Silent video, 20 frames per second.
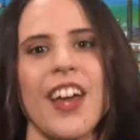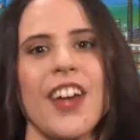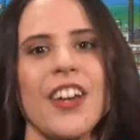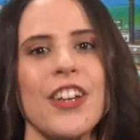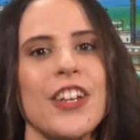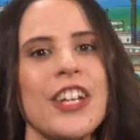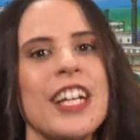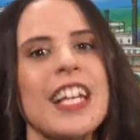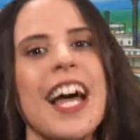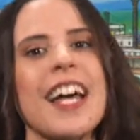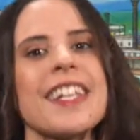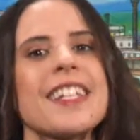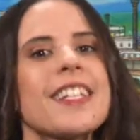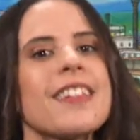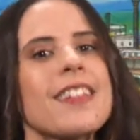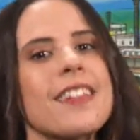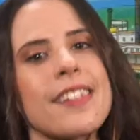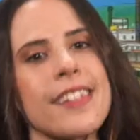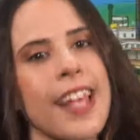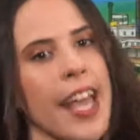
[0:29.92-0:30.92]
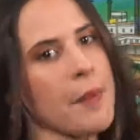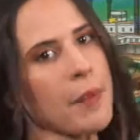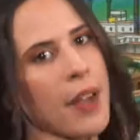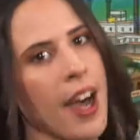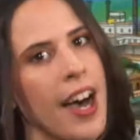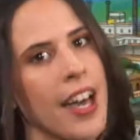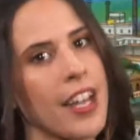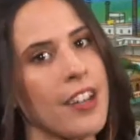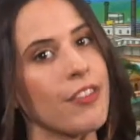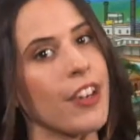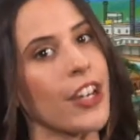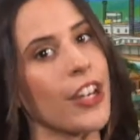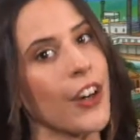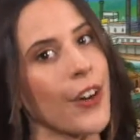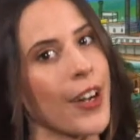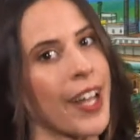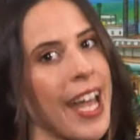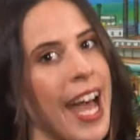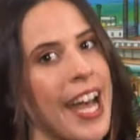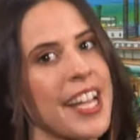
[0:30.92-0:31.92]
Utilising the same kind of
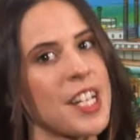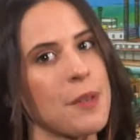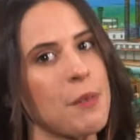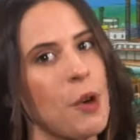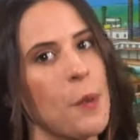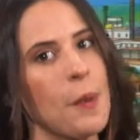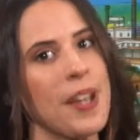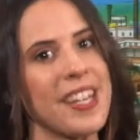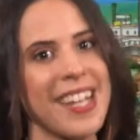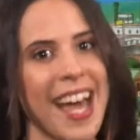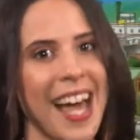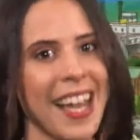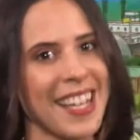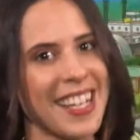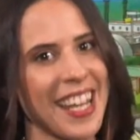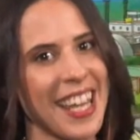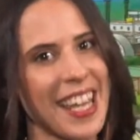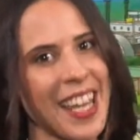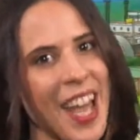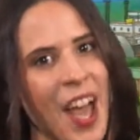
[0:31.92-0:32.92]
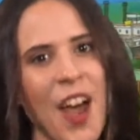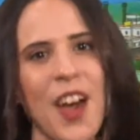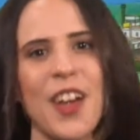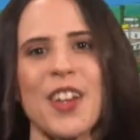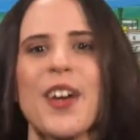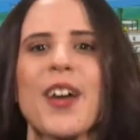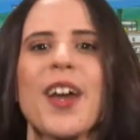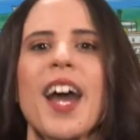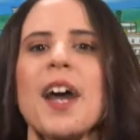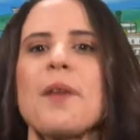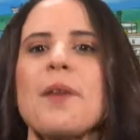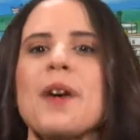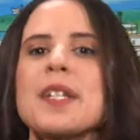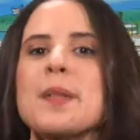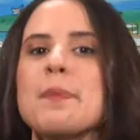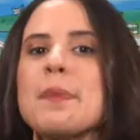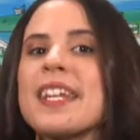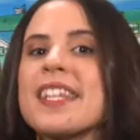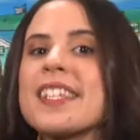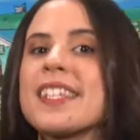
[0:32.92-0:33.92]
gotta-catch-em-all mentality, Yokai Watch
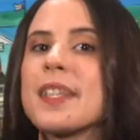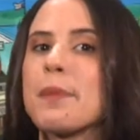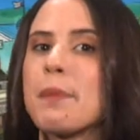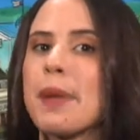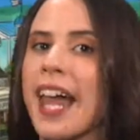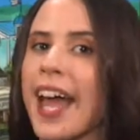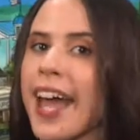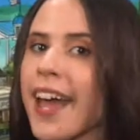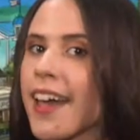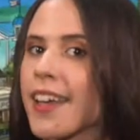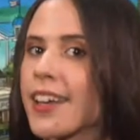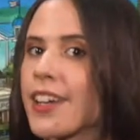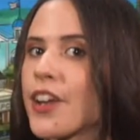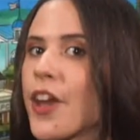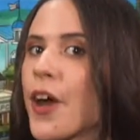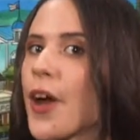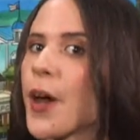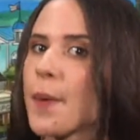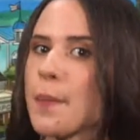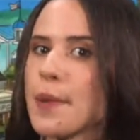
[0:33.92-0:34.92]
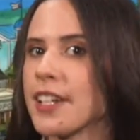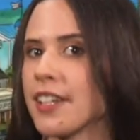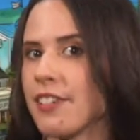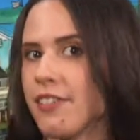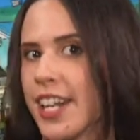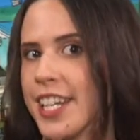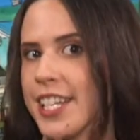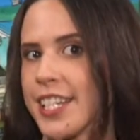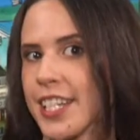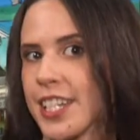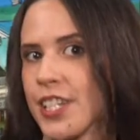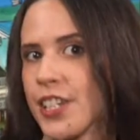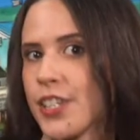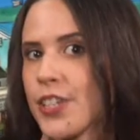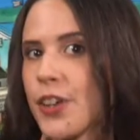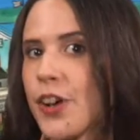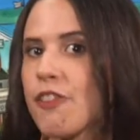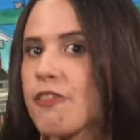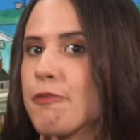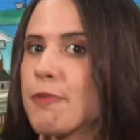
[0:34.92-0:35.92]
pits the player in an urban adventure to
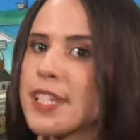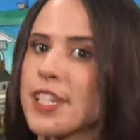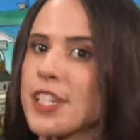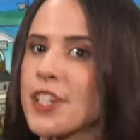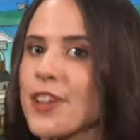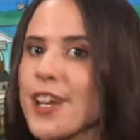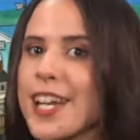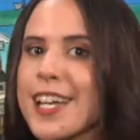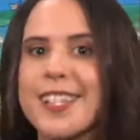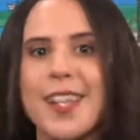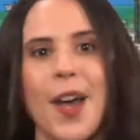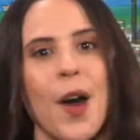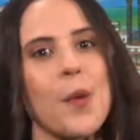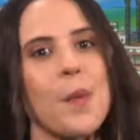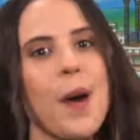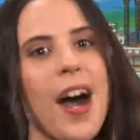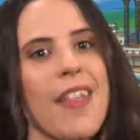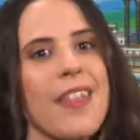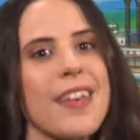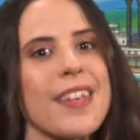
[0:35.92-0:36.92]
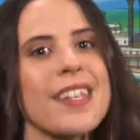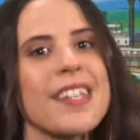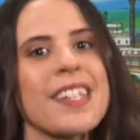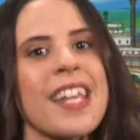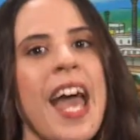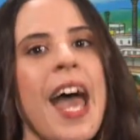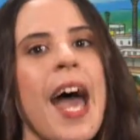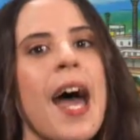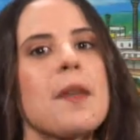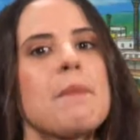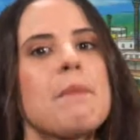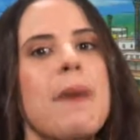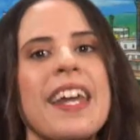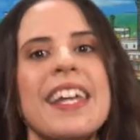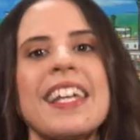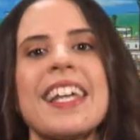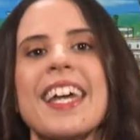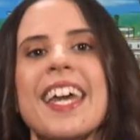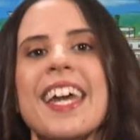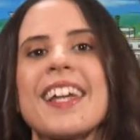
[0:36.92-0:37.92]
solve mysteries, help others, and
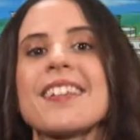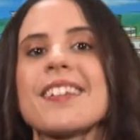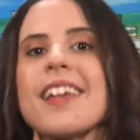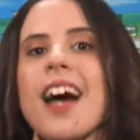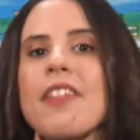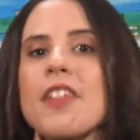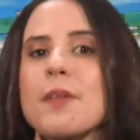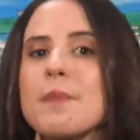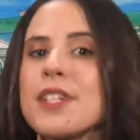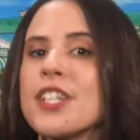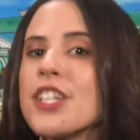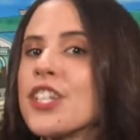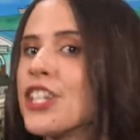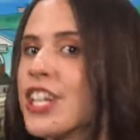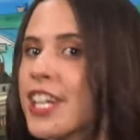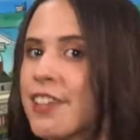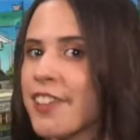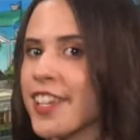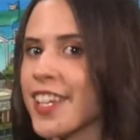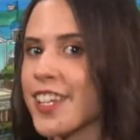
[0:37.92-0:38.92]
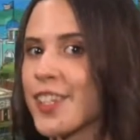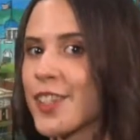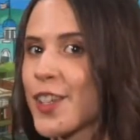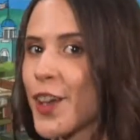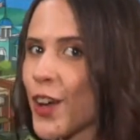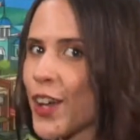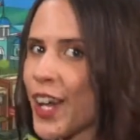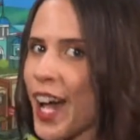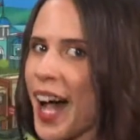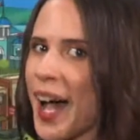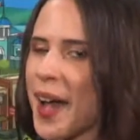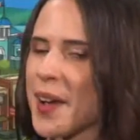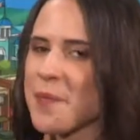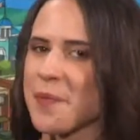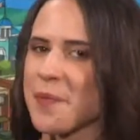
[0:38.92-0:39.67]
battle against other mischievous yokai.